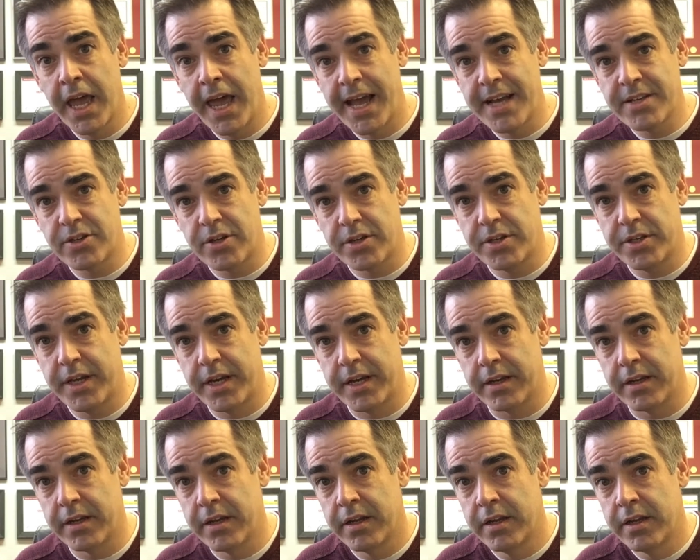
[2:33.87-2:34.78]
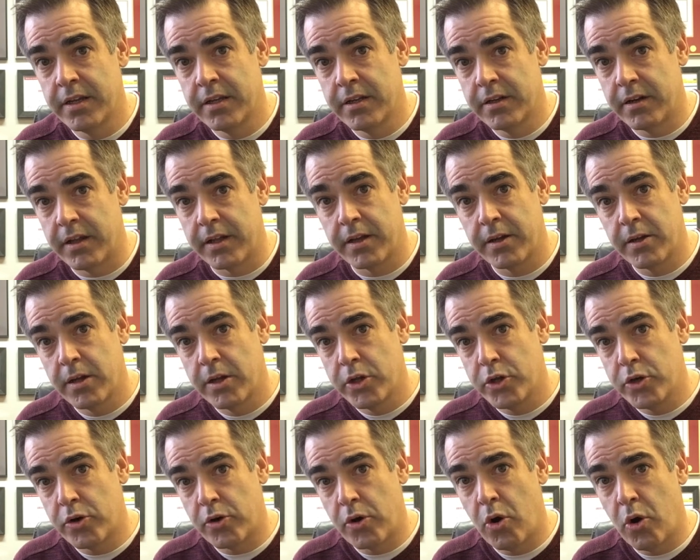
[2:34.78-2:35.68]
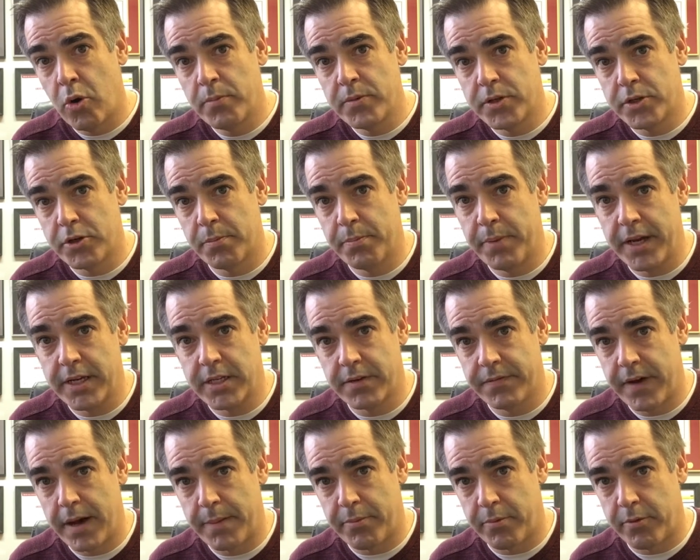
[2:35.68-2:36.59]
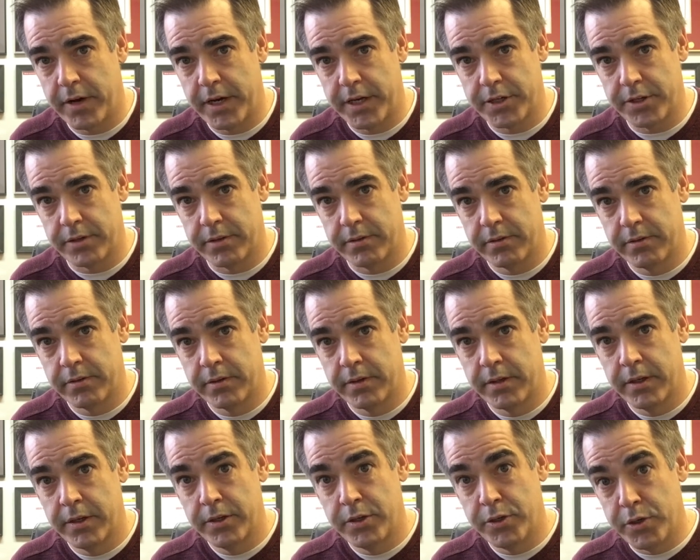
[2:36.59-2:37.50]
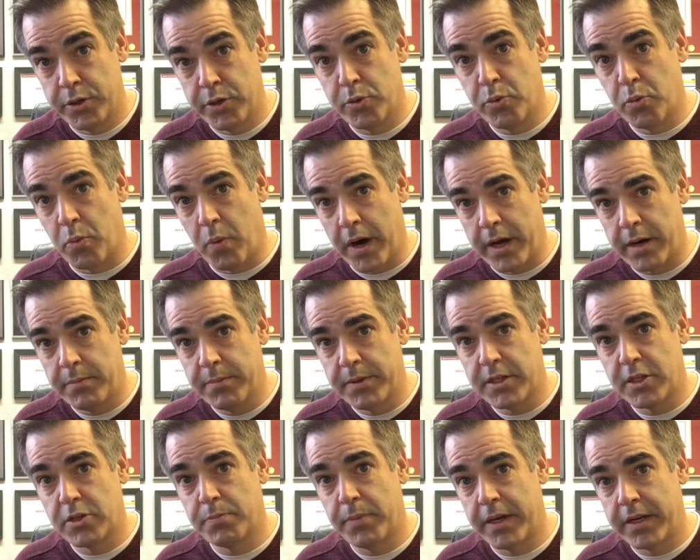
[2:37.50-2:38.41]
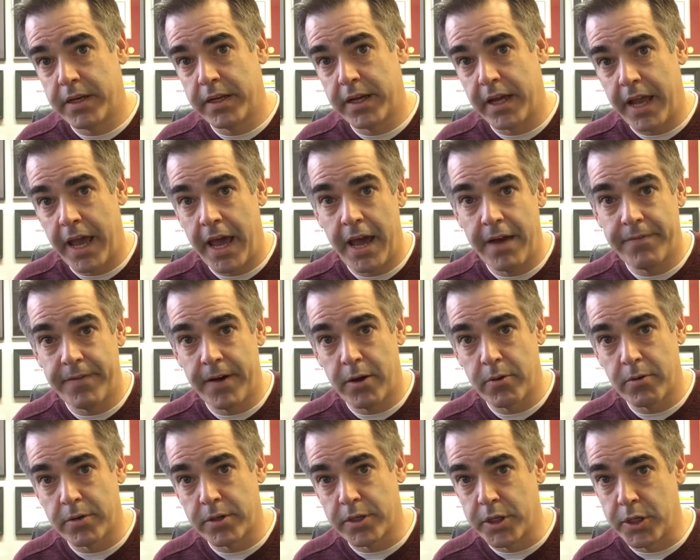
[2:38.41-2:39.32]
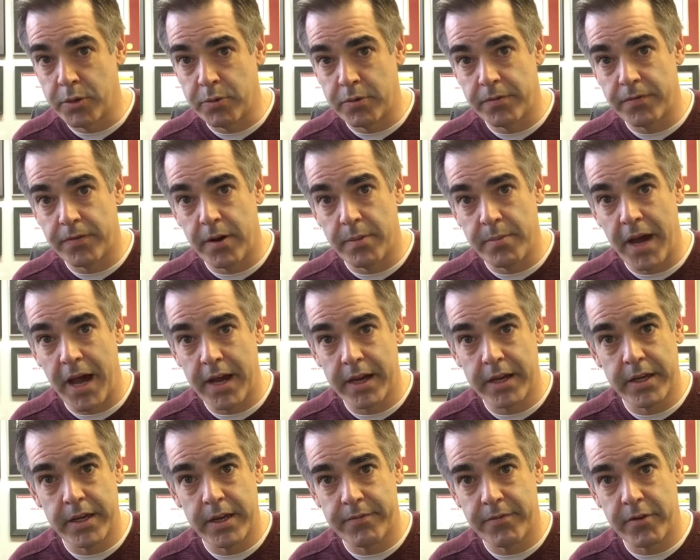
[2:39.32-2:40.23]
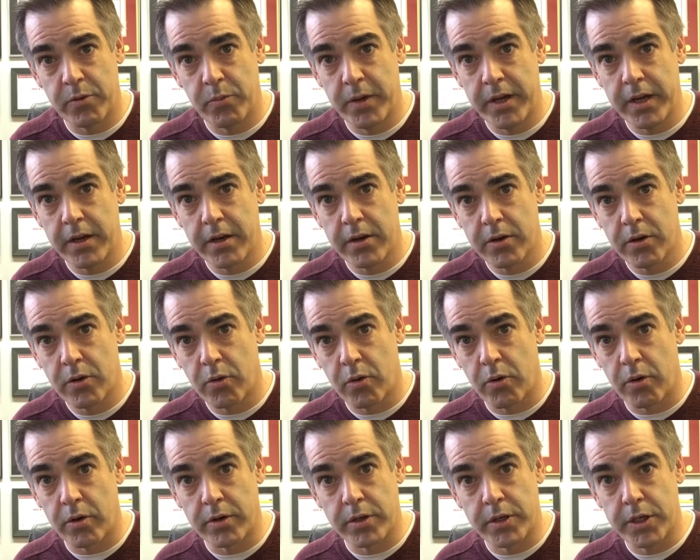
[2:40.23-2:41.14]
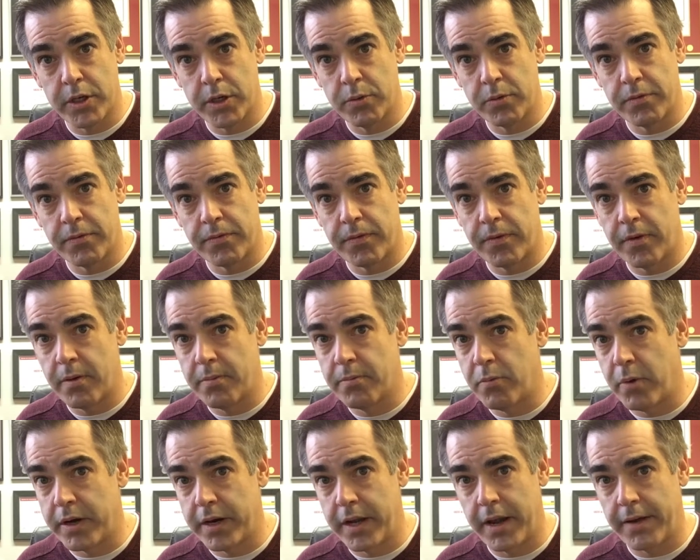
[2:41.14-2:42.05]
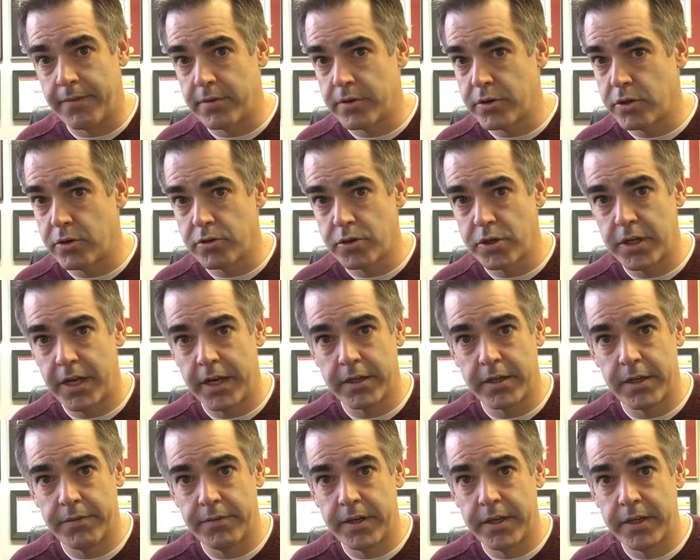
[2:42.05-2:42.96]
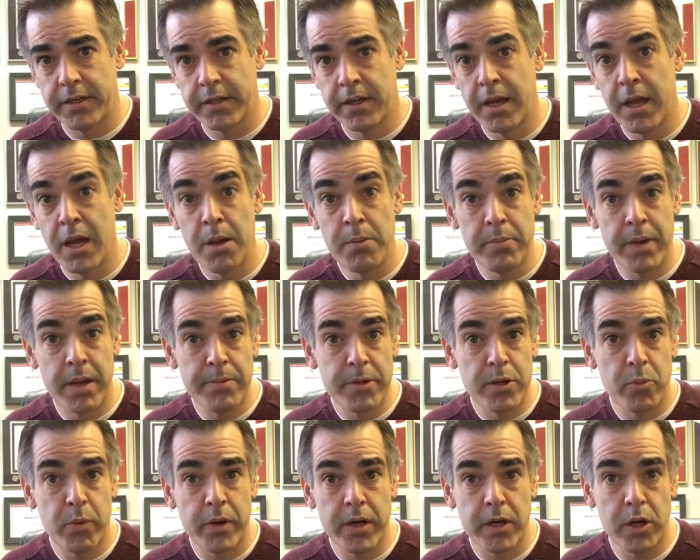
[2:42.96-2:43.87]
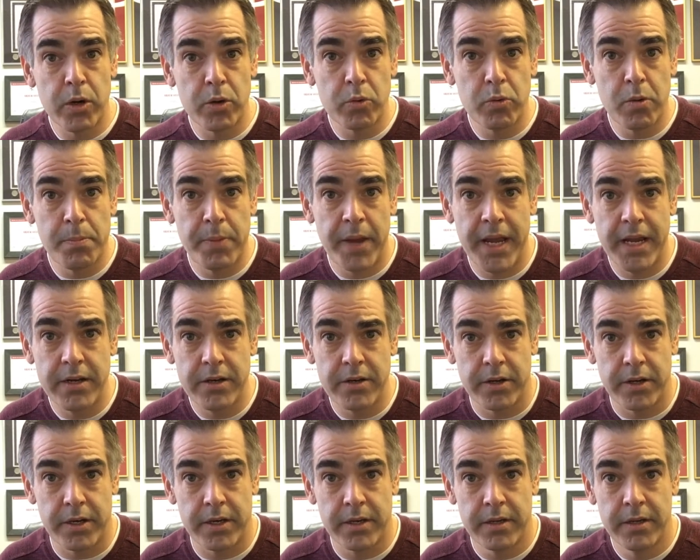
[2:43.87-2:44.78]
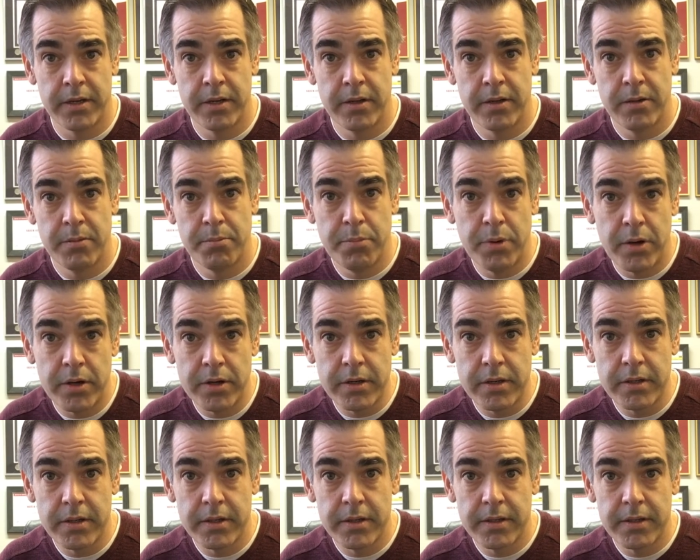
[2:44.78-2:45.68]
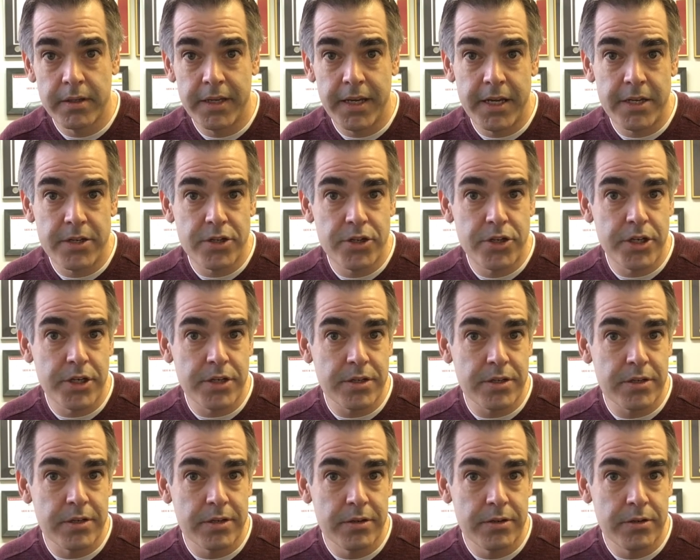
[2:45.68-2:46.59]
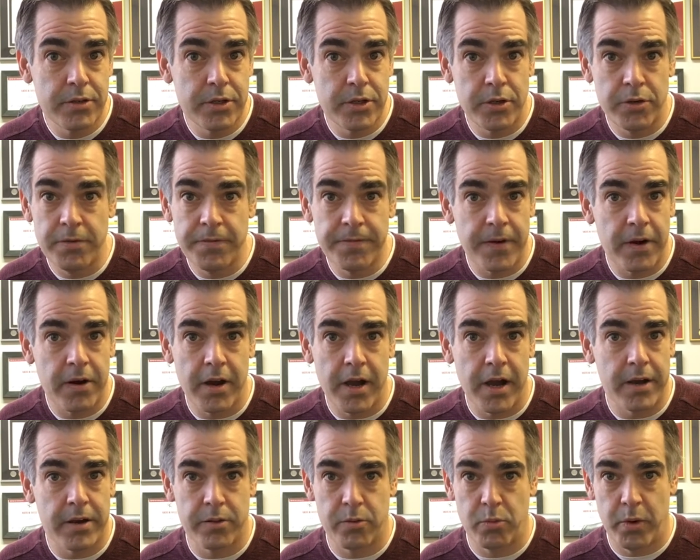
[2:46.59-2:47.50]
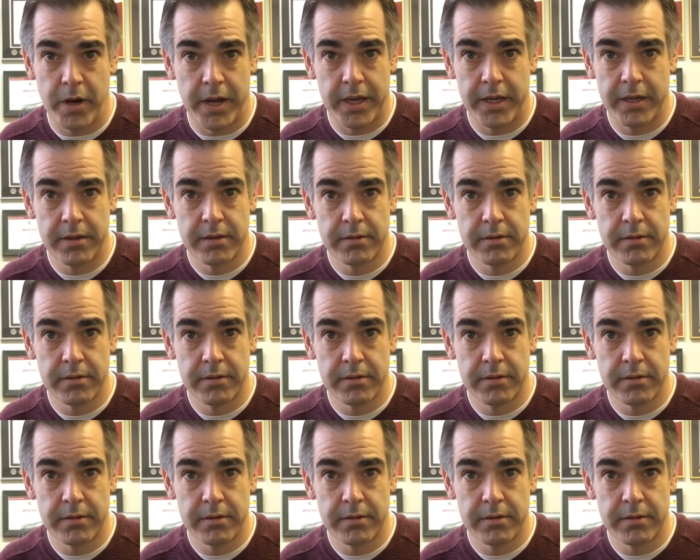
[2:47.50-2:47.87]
As I said, like your home is your base of operation. Do you want to be spending a half hour to and from hockey every week or to and from whatever social activity? Maybe you want to go to a paint night, but it's just too far out of the way.